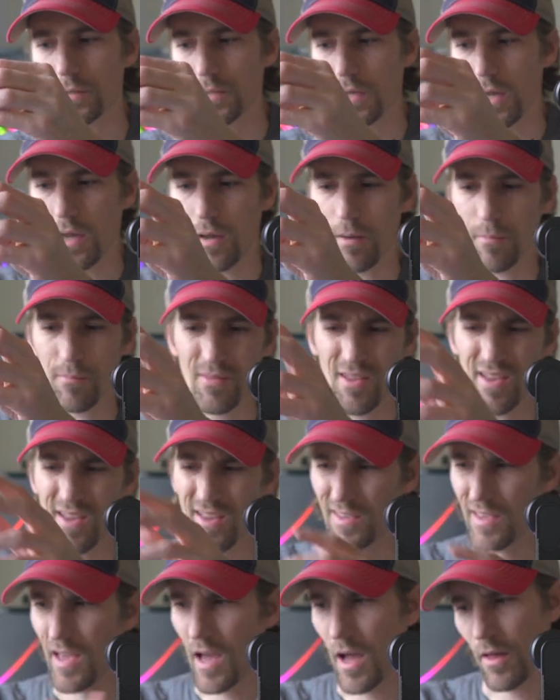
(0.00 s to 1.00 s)
But
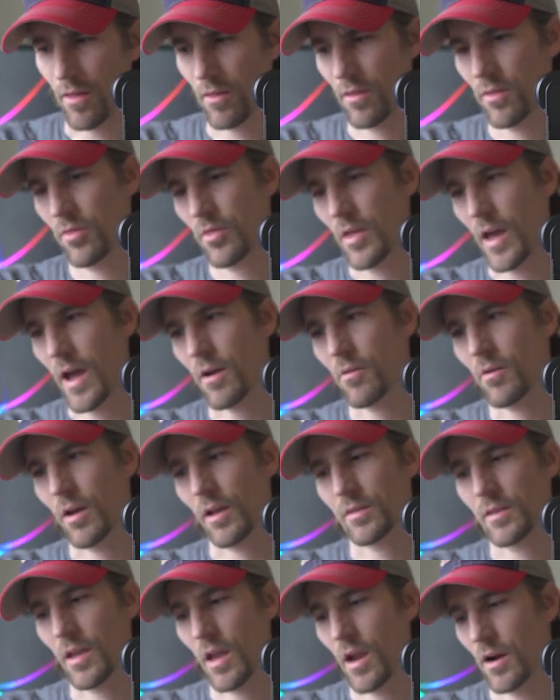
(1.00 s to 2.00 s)
yeah,
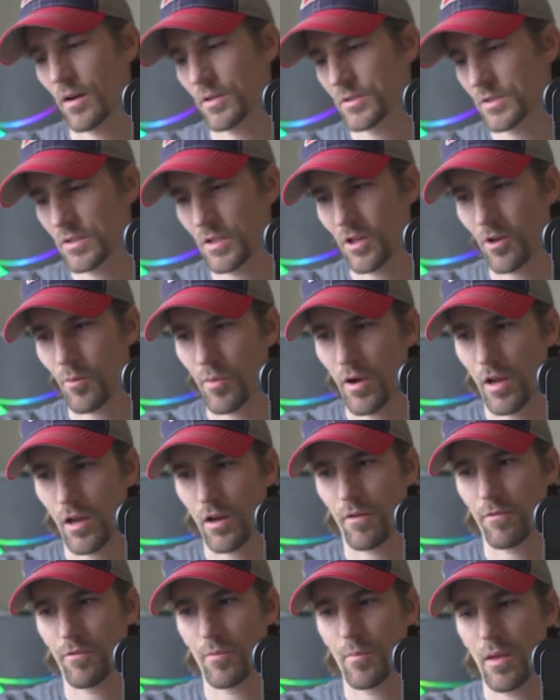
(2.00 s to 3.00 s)
that right there is a deal
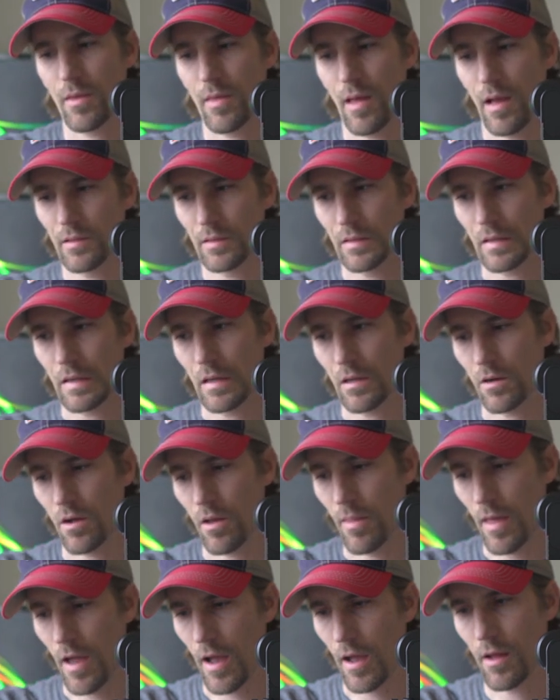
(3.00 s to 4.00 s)
breaker for me, that
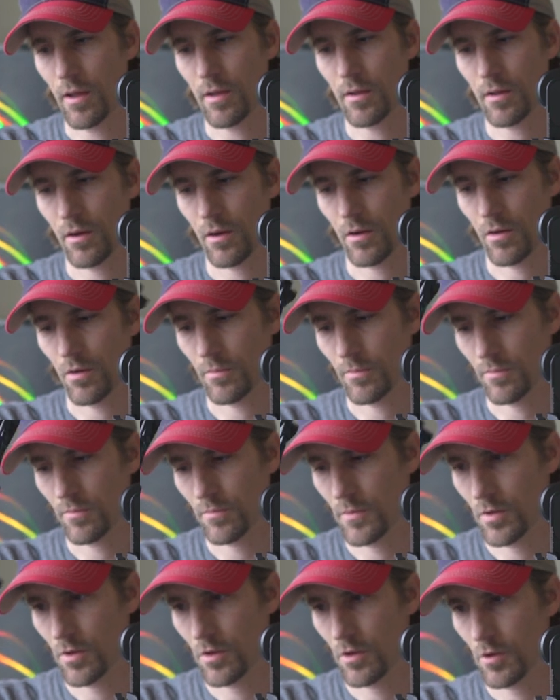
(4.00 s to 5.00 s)
lean on that. Here,
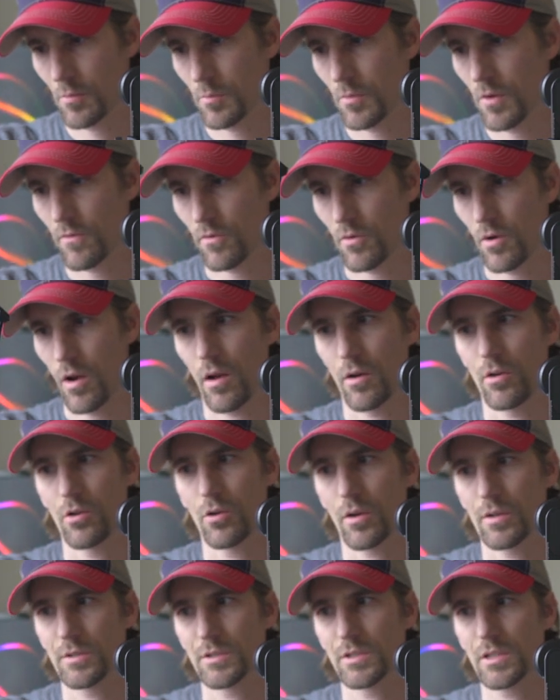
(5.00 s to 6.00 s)
I'll move it
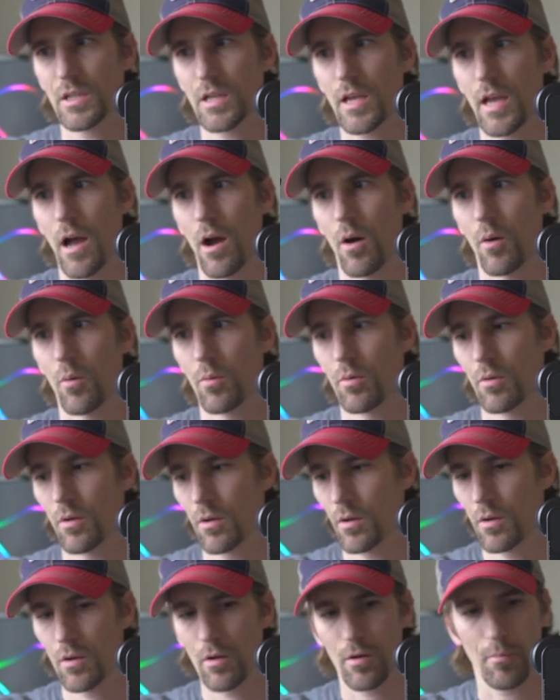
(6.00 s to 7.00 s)
around and you can see
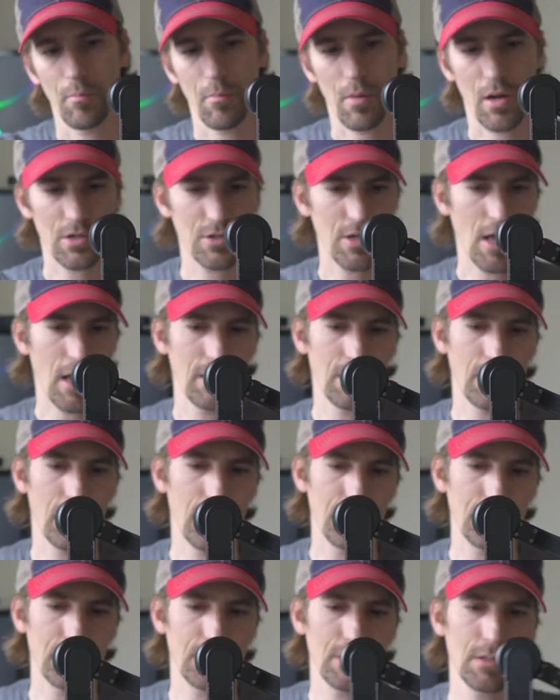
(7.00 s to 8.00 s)
how much
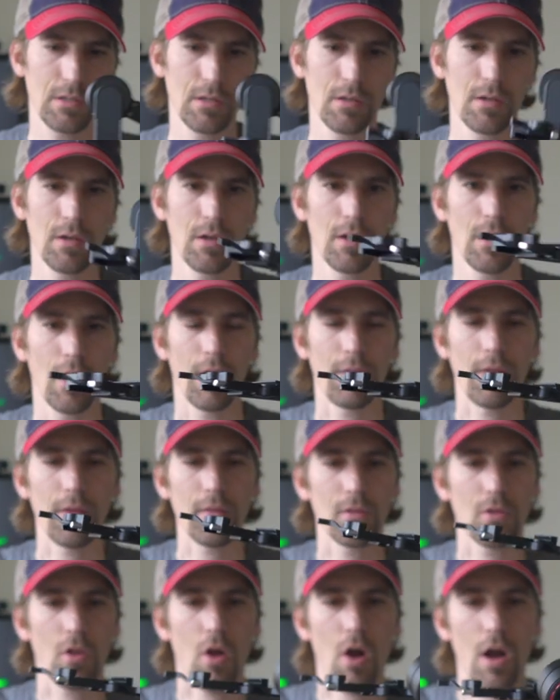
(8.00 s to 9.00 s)
that leans.
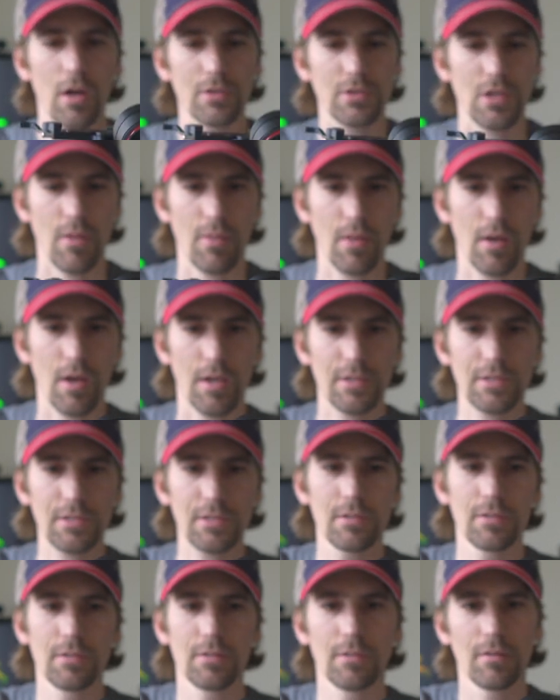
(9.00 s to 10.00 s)
And then the locks on
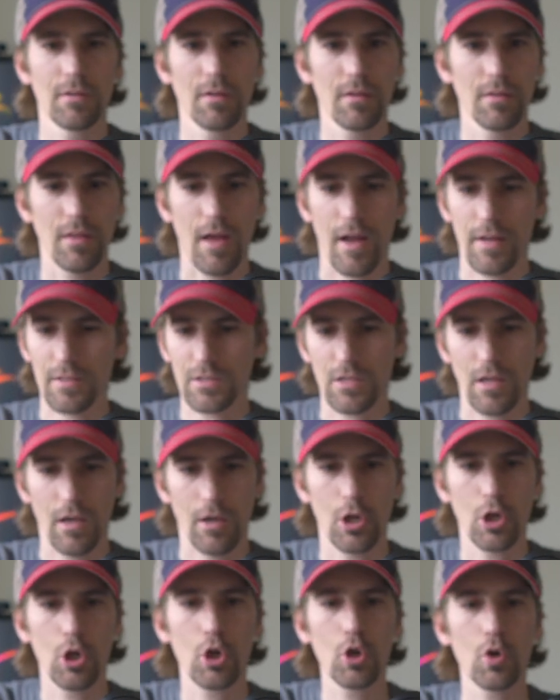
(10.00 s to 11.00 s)
this,
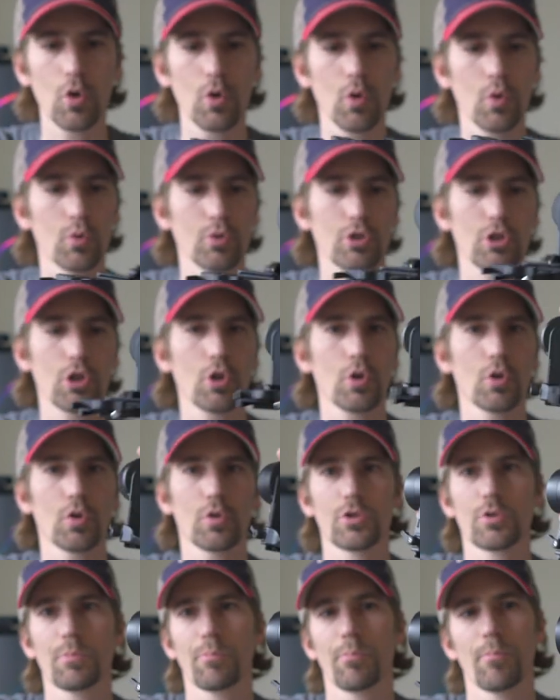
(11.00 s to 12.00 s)
that's a huge,
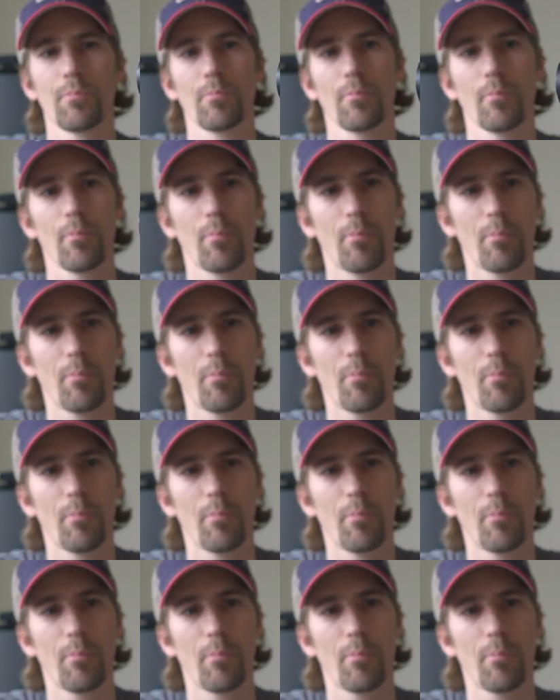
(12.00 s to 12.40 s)
huge